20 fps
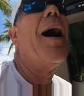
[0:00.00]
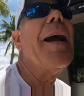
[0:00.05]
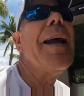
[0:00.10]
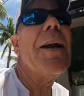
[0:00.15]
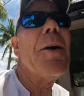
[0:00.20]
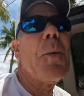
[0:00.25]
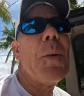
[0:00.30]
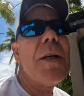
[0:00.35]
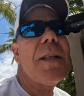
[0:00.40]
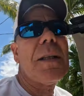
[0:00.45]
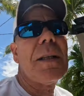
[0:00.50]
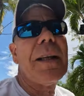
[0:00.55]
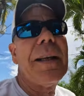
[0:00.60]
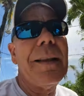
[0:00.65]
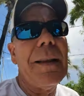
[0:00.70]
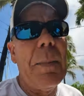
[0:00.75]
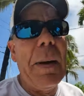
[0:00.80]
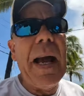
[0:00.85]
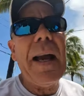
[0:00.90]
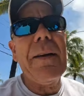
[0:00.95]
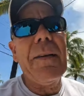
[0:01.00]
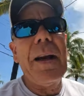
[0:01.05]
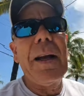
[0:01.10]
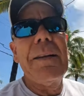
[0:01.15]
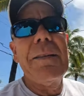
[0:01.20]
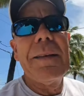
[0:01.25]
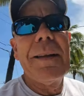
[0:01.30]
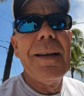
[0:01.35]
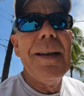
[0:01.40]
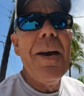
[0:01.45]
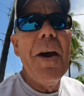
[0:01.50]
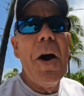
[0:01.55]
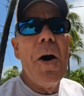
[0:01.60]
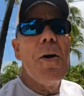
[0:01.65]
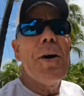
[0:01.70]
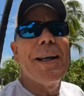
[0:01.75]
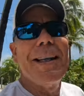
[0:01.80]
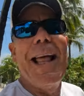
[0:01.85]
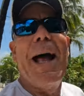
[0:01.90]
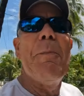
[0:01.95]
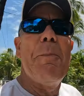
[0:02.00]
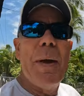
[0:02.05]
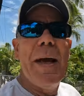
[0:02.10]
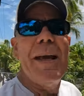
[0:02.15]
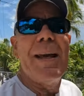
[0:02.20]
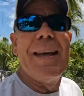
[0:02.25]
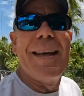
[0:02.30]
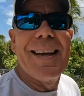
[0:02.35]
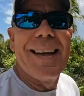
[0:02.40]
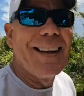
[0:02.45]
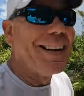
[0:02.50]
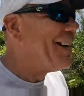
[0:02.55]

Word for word: I hear whistling in the background. Who could that be?